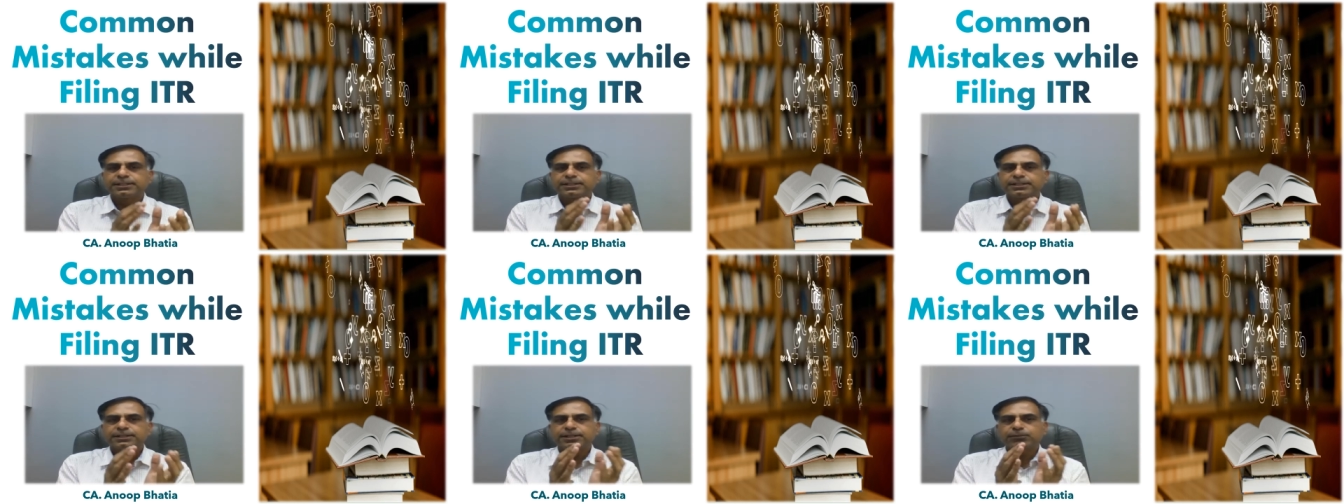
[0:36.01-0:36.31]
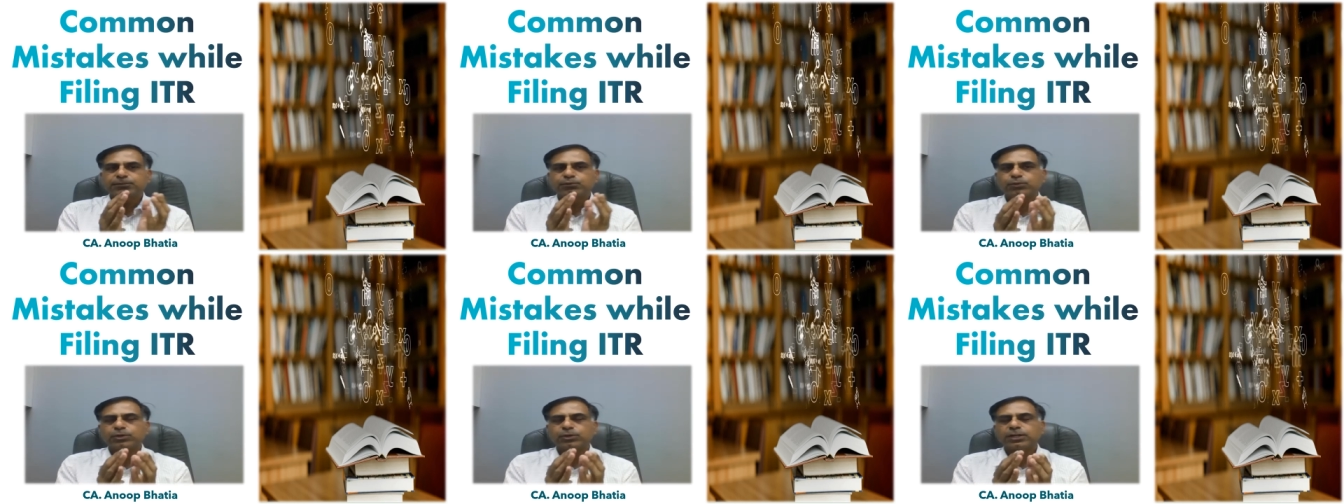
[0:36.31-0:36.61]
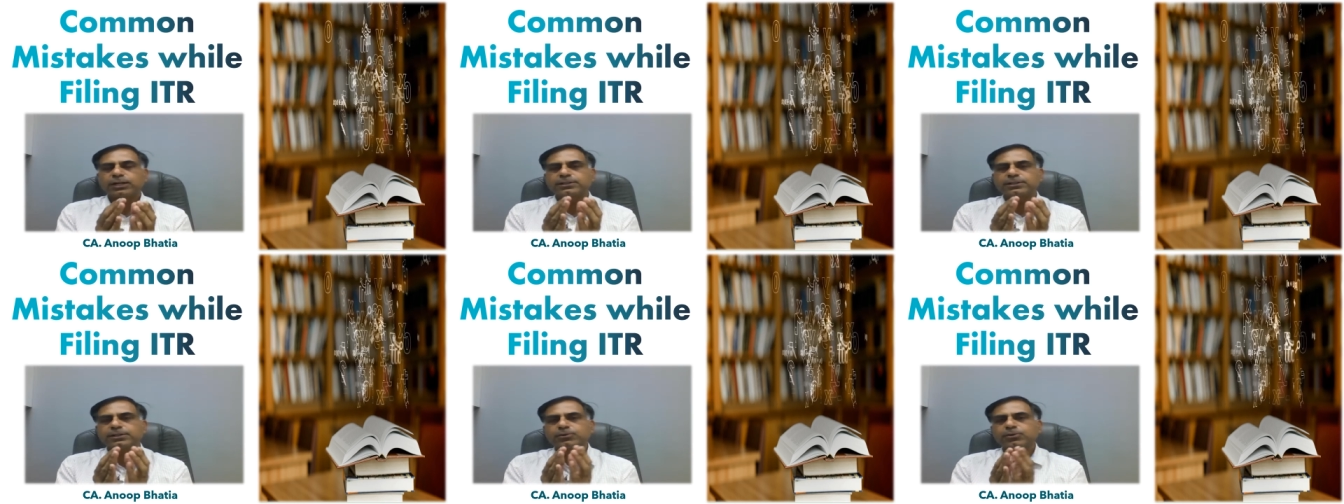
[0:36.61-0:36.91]
that what
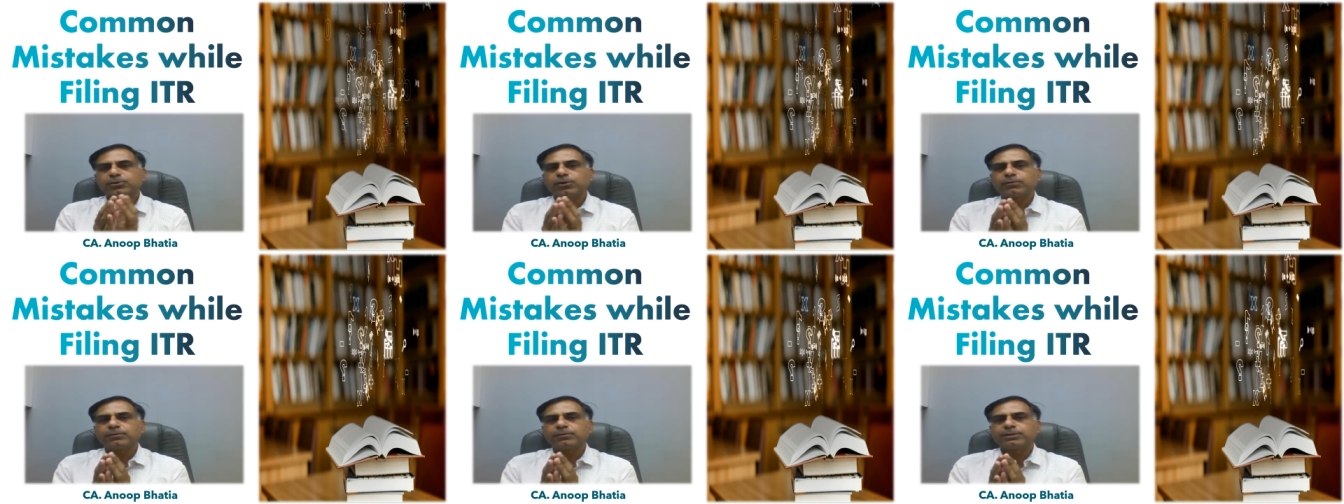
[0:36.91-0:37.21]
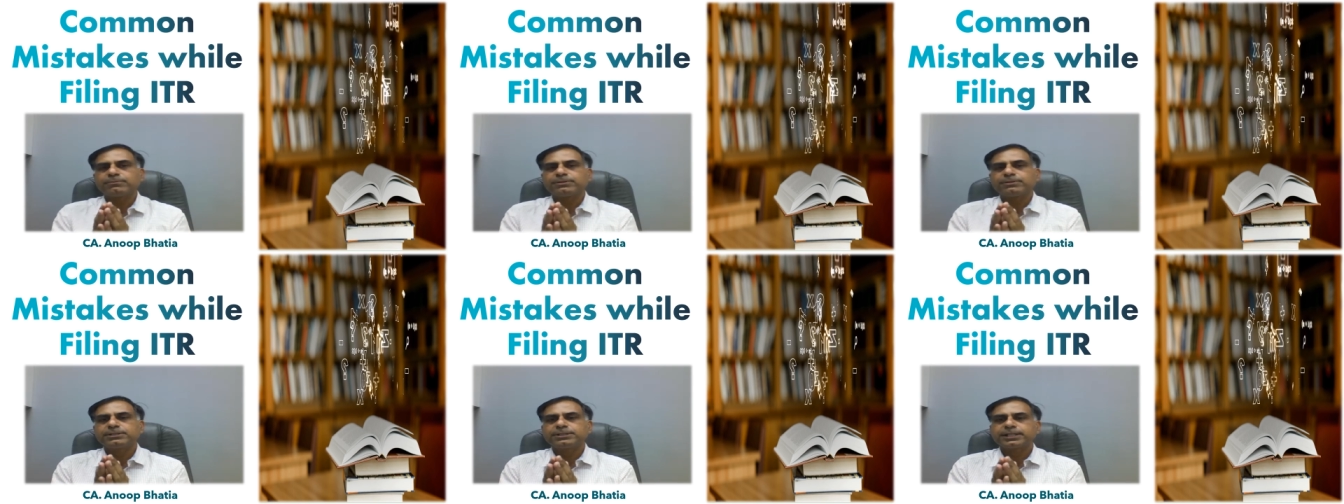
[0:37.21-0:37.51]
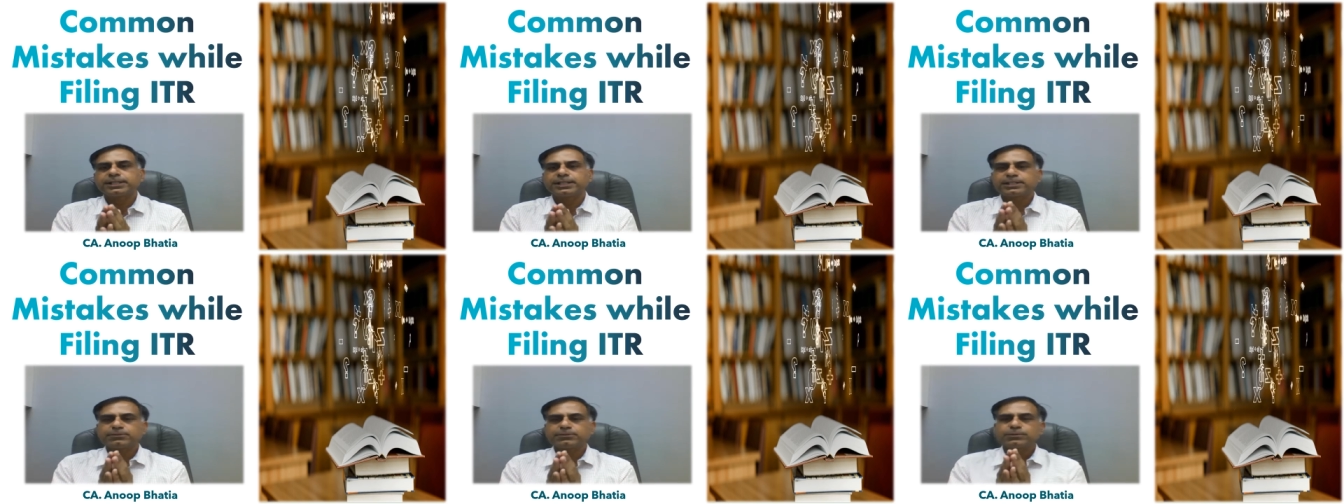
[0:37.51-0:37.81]
are the common
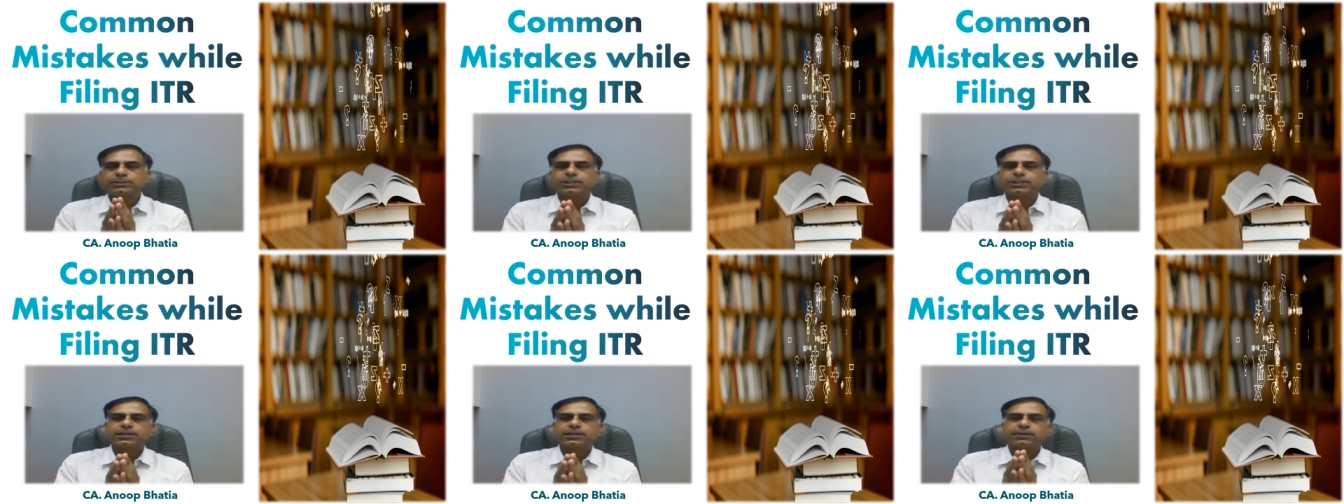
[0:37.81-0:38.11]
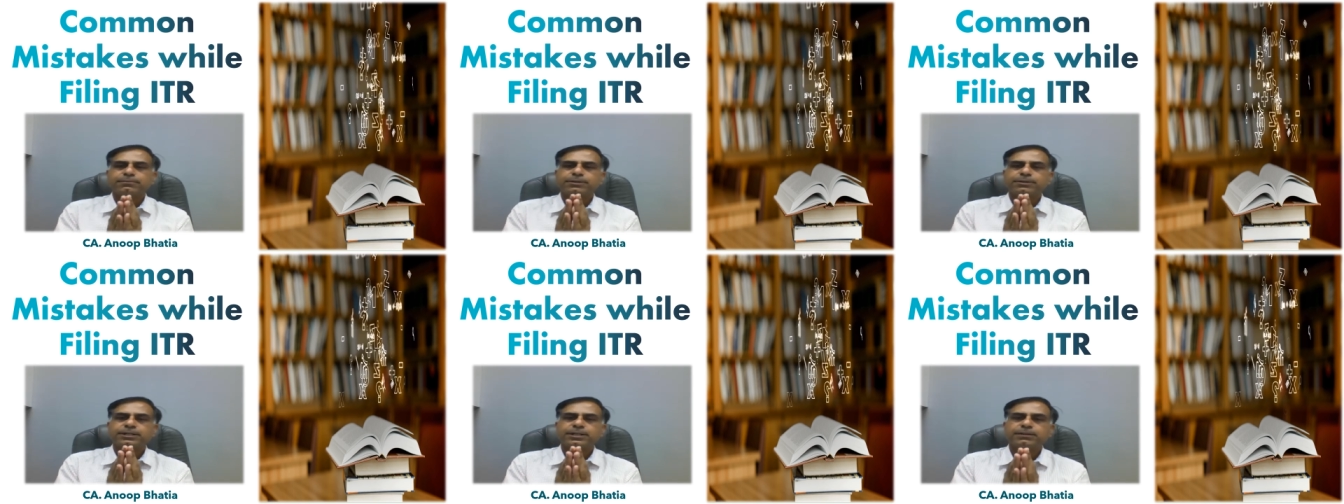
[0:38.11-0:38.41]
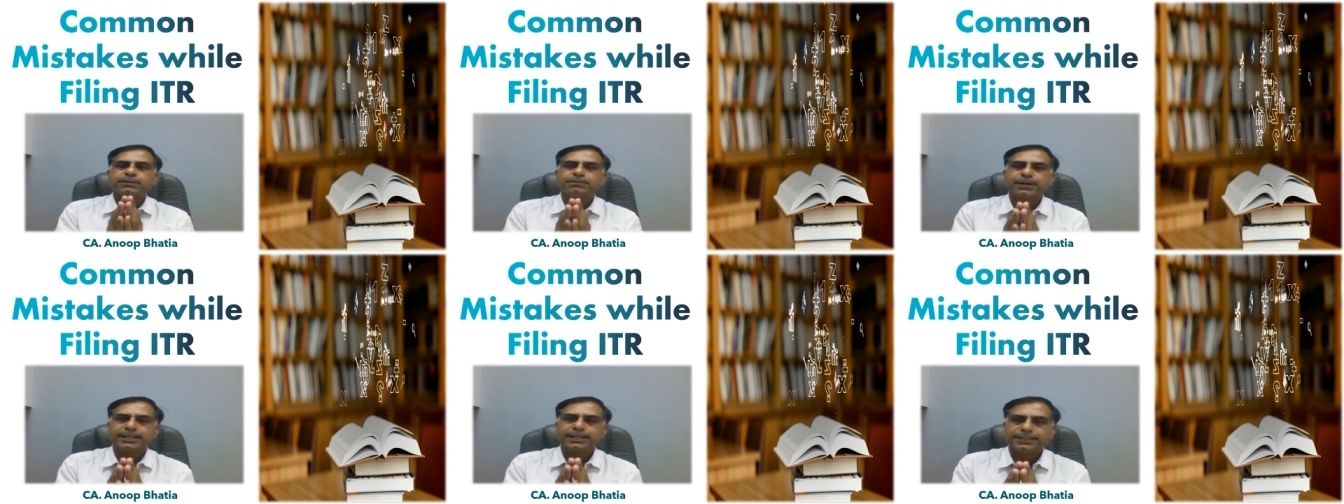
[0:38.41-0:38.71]
mistakes which are
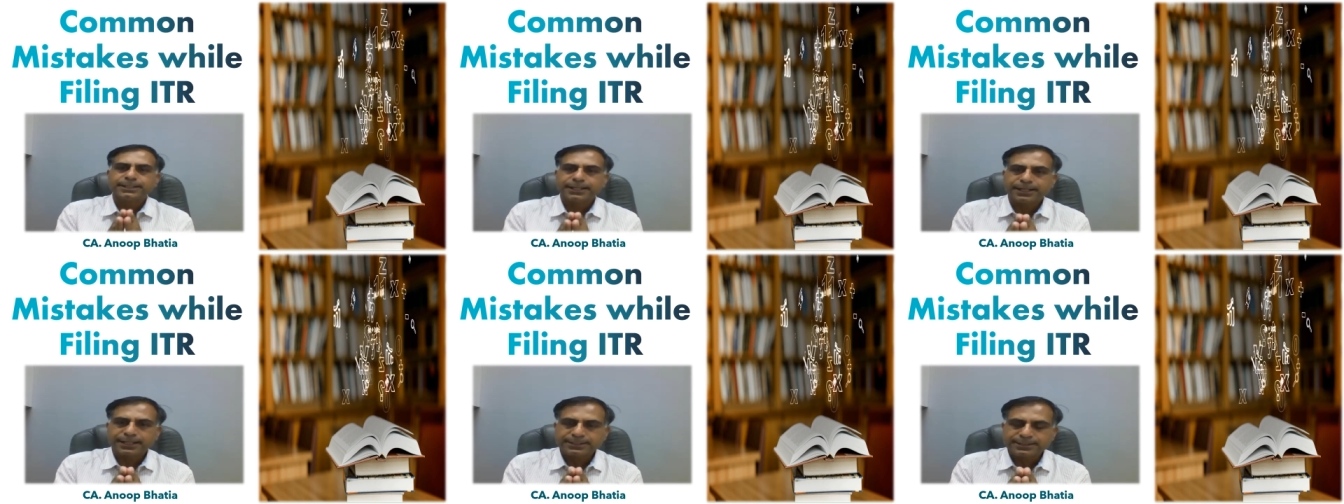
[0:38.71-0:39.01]
committed by the